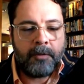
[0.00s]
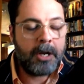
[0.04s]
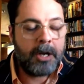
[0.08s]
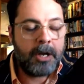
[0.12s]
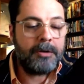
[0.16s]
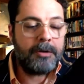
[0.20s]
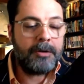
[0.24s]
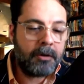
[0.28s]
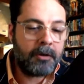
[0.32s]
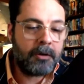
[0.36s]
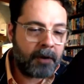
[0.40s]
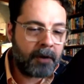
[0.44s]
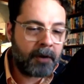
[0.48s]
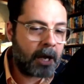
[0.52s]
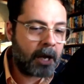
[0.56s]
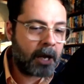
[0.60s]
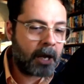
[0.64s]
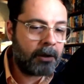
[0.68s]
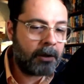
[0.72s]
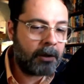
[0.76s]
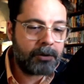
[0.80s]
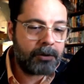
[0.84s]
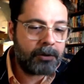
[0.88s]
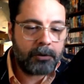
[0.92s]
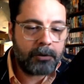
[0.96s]
video
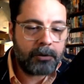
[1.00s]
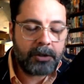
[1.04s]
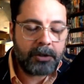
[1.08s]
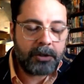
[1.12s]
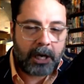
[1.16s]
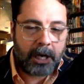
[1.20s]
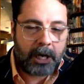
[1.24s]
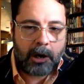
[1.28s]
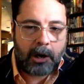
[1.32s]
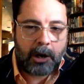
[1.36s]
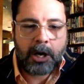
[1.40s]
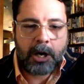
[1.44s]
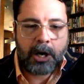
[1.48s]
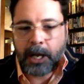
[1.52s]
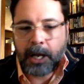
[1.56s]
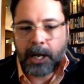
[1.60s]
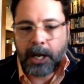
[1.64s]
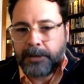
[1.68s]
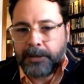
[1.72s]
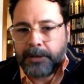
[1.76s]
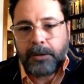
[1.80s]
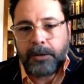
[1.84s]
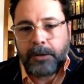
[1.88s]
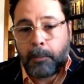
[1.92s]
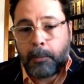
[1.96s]
surveillance or
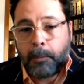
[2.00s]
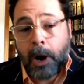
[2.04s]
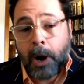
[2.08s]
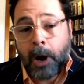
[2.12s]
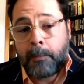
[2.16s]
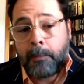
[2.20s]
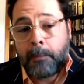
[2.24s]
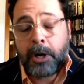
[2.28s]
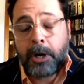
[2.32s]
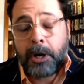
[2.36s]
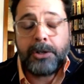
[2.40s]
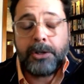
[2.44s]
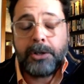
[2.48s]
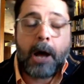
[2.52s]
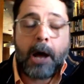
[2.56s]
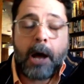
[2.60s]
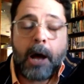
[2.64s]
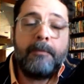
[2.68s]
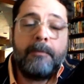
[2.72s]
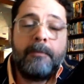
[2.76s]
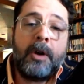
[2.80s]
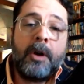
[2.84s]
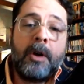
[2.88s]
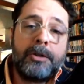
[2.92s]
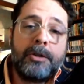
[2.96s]
security as their primary
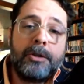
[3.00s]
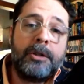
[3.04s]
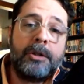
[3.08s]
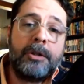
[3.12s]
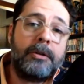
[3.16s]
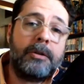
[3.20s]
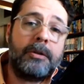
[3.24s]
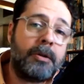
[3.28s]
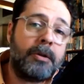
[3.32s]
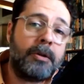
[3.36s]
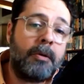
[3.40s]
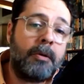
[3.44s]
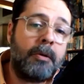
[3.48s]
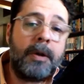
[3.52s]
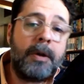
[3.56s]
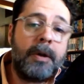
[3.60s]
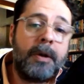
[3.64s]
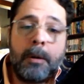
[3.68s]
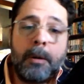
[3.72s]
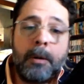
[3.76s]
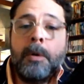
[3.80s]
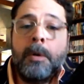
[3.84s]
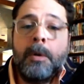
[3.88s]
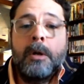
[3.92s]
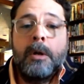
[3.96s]
job function. So
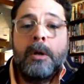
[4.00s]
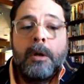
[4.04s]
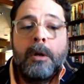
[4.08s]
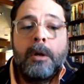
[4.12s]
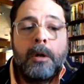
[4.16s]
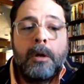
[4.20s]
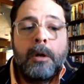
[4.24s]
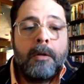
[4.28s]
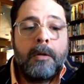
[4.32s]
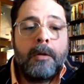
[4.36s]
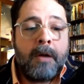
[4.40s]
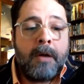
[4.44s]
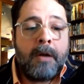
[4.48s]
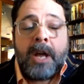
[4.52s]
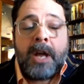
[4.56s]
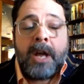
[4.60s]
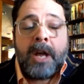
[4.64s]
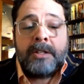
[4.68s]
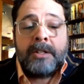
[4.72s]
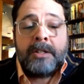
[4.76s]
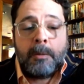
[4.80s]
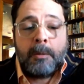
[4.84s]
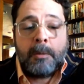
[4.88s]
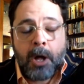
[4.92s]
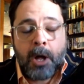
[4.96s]
they've
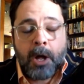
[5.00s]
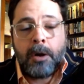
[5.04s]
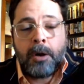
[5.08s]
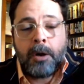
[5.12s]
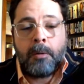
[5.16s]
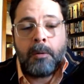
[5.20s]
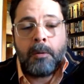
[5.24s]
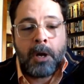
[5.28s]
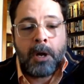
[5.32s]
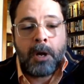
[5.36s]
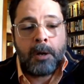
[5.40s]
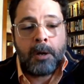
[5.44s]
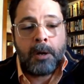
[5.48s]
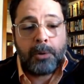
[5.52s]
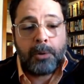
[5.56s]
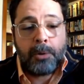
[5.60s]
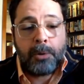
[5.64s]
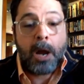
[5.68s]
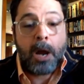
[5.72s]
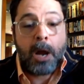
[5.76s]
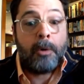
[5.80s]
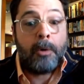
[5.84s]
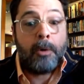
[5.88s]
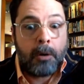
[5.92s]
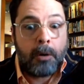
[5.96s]
got some other
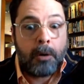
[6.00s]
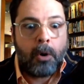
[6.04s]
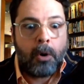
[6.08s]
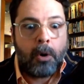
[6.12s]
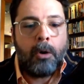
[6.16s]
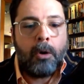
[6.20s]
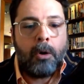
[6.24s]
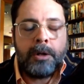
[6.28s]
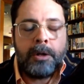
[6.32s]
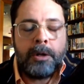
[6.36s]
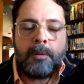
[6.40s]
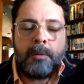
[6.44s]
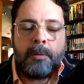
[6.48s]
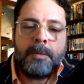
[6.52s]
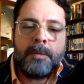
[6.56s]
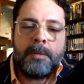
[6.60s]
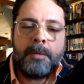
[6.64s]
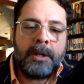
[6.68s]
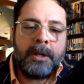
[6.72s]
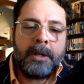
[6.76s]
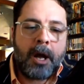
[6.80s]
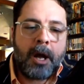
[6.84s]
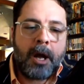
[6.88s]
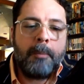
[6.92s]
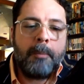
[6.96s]
primary role
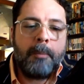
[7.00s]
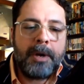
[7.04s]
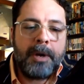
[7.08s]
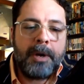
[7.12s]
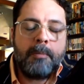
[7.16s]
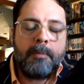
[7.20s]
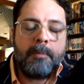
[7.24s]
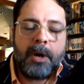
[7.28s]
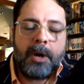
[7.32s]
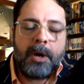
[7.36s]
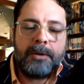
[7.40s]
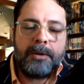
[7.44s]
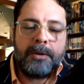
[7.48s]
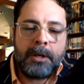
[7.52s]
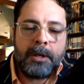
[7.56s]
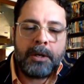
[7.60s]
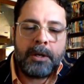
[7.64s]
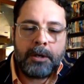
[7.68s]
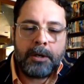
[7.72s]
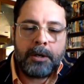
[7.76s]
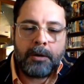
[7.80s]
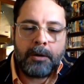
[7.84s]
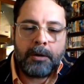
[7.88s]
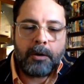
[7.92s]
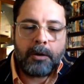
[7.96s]
in the company, but
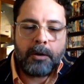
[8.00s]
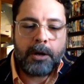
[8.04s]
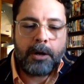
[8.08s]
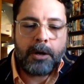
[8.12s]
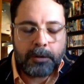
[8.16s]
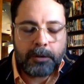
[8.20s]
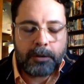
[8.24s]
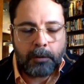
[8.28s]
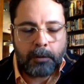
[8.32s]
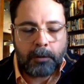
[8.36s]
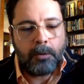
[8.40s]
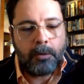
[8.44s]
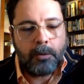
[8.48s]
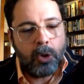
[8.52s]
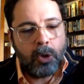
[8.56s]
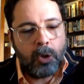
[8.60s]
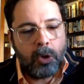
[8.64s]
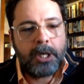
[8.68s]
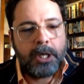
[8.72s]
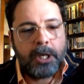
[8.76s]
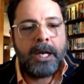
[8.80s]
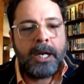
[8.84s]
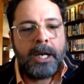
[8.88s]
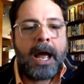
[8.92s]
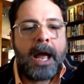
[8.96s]
they're also
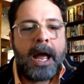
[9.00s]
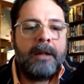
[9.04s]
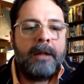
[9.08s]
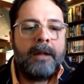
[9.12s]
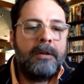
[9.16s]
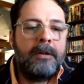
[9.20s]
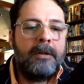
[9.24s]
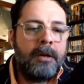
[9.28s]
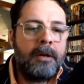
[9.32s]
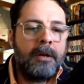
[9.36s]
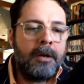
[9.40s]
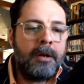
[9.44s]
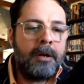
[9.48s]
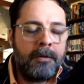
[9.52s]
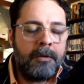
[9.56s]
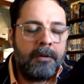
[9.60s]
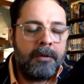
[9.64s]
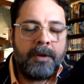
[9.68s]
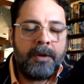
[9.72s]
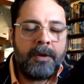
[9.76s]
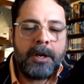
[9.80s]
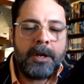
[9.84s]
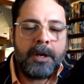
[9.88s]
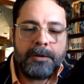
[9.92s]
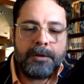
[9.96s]
looking at
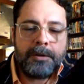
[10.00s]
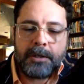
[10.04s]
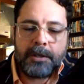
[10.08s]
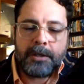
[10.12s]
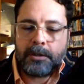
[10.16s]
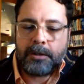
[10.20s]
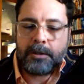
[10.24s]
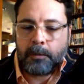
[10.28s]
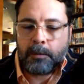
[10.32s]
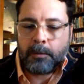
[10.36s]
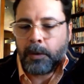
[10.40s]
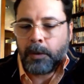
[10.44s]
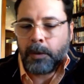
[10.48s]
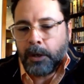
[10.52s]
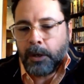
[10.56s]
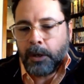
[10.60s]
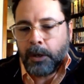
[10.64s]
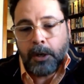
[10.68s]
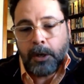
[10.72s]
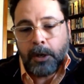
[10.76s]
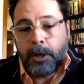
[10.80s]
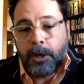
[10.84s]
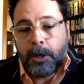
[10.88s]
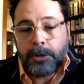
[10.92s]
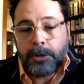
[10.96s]
the video system.
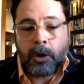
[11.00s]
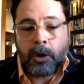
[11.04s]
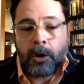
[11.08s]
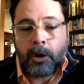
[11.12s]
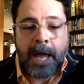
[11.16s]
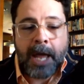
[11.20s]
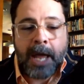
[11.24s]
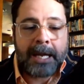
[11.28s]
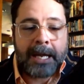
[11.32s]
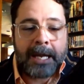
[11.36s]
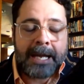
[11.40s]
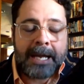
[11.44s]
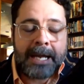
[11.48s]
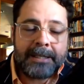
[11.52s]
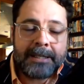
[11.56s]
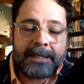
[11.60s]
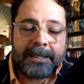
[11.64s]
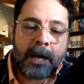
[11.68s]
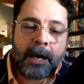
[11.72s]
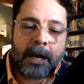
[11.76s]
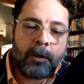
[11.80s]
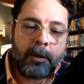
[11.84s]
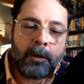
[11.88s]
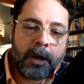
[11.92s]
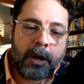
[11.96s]
So in that
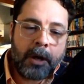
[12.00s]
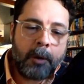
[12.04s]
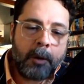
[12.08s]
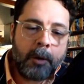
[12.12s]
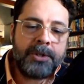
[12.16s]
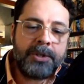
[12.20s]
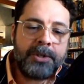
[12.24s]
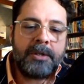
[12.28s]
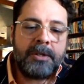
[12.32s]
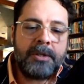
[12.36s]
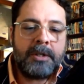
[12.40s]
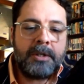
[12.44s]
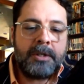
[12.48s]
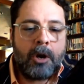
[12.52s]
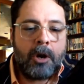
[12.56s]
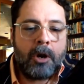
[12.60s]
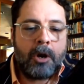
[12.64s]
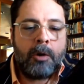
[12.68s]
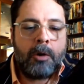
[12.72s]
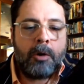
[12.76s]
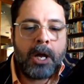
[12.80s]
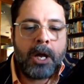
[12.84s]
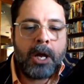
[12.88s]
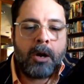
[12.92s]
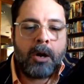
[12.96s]
case, that really helps us
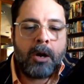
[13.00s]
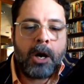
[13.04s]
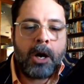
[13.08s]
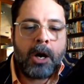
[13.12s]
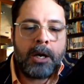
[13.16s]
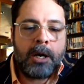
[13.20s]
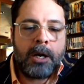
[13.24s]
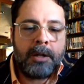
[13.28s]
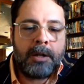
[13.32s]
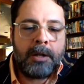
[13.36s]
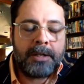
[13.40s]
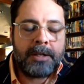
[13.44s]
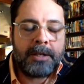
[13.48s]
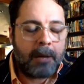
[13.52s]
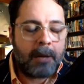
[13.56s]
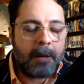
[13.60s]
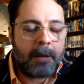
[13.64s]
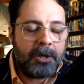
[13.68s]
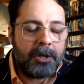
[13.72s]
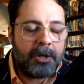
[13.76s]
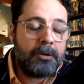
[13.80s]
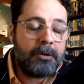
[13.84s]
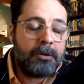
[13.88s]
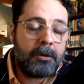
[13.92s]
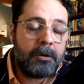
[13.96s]
zero in on the
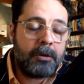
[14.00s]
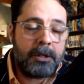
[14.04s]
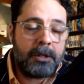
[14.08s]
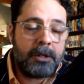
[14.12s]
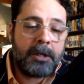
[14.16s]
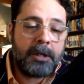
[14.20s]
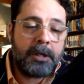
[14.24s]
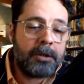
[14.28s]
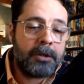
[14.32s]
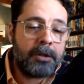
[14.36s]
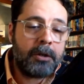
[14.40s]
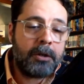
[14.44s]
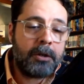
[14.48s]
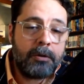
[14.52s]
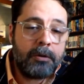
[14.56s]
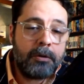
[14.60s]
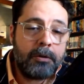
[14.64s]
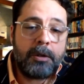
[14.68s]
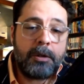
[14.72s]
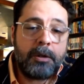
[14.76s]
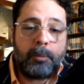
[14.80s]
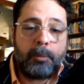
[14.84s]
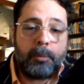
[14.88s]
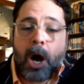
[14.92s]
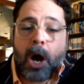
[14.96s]
type of user that doesn't
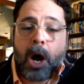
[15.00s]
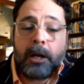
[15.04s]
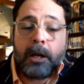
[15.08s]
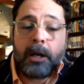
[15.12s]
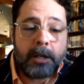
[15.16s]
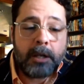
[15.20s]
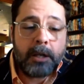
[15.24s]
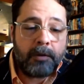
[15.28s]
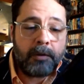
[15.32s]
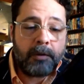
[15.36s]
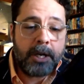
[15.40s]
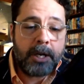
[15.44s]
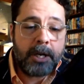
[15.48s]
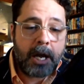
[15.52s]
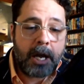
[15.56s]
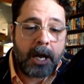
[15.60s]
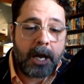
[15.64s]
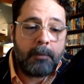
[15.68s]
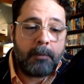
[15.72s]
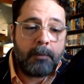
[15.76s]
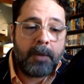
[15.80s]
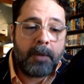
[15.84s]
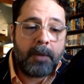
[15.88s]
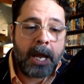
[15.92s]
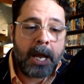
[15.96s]
use the product every
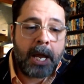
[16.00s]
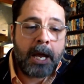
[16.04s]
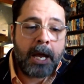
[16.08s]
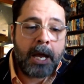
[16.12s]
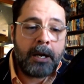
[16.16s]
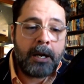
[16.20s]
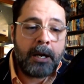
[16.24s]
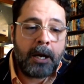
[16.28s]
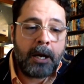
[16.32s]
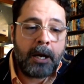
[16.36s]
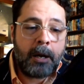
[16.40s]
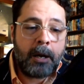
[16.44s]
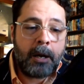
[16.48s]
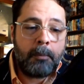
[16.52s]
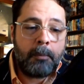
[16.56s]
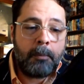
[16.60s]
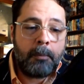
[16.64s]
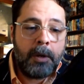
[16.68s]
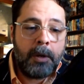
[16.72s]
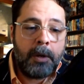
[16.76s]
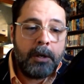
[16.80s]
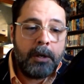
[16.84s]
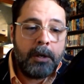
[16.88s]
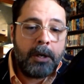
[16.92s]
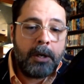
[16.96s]
day, and
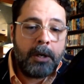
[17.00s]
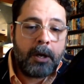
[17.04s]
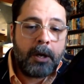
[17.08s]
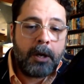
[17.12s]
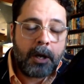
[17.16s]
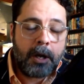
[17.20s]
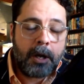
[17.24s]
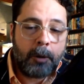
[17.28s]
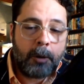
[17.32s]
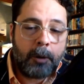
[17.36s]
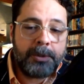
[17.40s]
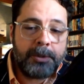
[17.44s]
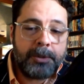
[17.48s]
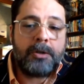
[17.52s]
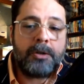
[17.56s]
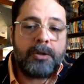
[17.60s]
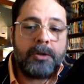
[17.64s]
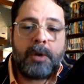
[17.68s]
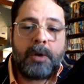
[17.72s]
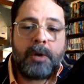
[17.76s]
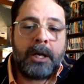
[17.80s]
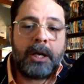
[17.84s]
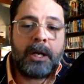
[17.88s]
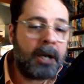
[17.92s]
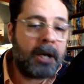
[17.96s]
helps
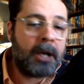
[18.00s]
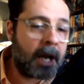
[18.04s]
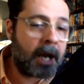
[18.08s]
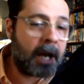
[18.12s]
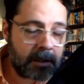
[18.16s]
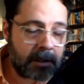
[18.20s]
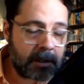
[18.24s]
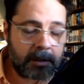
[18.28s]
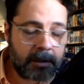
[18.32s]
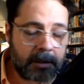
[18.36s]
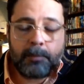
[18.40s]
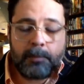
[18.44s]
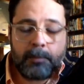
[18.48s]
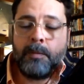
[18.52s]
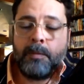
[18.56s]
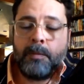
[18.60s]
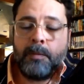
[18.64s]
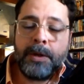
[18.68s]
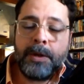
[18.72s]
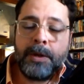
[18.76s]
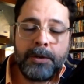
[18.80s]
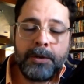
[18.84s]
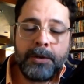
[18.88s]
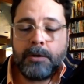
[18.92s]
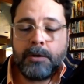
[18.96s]
us recognize that
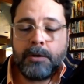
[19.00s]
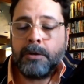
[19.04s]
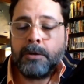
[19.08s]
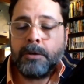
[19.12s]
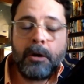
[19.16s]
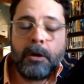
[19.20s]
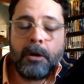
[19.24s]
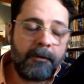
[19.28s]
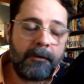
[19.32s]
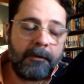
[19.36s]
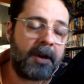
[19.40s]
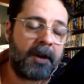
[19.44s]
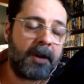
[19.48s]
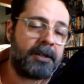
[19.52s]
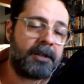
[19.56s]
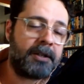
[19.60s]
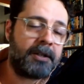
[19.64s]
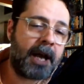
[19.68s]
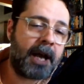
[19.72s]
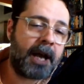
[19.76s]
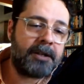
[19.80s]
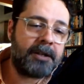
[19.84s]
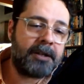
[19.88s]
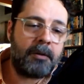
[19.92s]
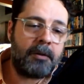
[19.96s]
the user
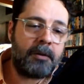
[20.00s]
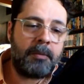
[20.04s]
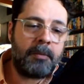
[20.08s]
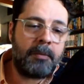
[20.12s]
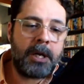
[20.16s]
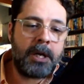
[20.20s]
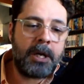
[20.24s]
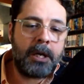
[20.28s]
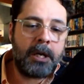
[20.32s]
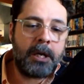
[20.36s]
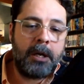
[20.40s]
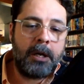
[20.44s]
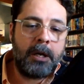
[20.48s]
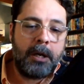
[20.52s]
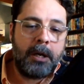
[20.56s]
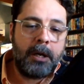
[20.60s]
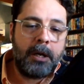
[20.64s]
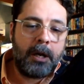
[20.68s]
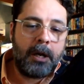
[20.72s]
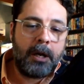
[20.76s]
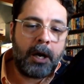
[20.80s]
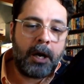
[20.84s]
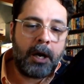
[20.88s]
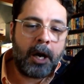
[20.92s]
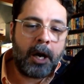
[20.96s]
interface has to be
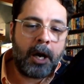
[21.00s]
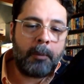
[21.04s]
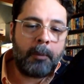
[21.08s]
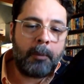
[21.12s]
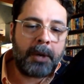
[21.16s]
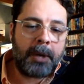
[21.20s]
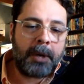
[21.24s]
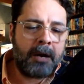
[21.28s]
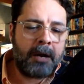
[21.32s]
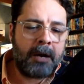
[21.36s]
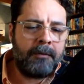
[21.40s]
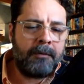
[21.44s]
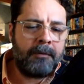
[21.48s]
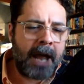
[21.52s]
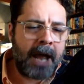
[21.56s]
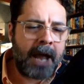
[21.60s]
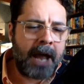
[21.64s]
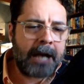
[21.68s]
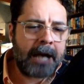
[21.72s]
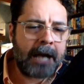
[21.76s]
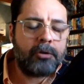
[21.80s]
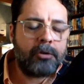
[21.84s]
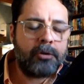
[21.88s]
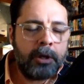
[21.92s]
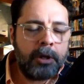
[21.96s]
kind of
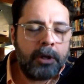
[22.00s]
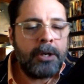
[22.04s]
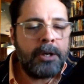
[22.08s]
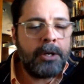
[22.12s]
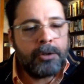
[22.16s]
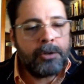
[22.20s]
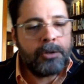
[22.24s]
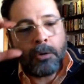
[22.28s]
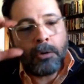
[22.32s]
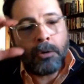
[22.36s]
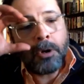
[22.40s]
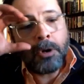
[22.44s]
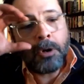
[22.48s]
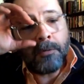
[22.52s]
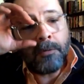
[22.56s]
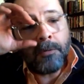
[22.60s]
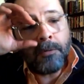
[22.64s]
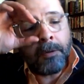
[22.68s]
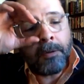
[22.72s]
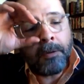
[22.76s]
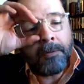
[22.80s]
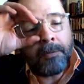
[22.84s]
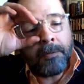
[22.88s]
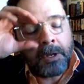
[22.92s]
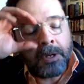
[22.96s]
naturally
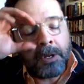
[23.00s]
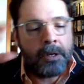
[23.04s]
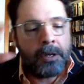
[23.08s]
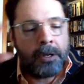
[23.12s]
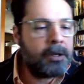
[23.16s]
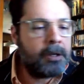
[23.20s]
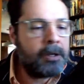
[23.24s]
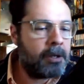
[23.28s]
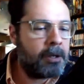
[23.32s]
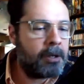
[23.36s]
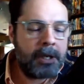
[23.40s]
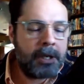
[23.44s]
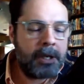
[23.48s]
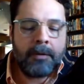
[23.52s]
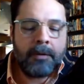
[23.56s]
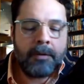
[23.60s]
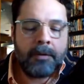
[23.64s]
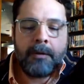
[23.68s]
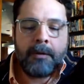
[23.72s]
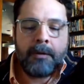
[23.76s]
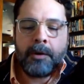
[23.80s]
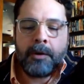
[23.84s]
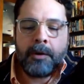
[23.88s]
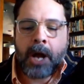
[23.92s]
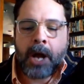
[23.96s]
intuitive,
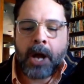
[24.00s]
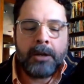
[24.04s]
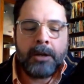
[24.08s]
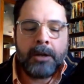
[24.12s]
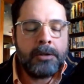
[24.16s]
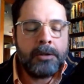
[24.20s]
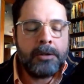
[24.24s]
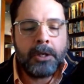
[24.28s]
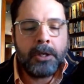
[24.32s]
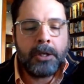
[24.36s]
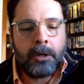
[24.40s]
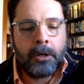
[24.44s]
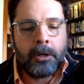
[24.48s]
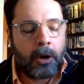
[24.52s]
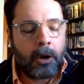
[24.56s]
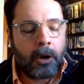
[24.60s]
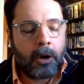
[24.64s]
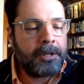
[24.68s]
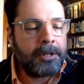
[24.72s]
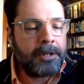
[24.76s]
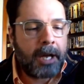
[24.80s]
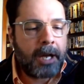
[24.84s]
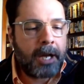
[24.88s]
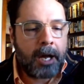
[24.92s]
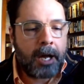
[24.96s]
even if you're not using it
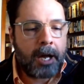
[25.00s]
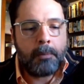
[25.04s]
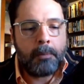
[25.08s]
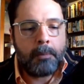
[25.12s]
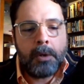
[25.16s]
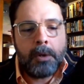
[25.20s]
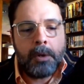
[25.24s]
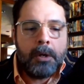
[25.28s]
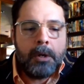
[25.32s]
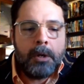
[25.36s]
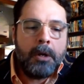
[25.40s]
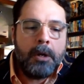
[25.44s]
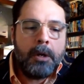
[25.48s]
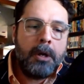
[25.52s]
all the time.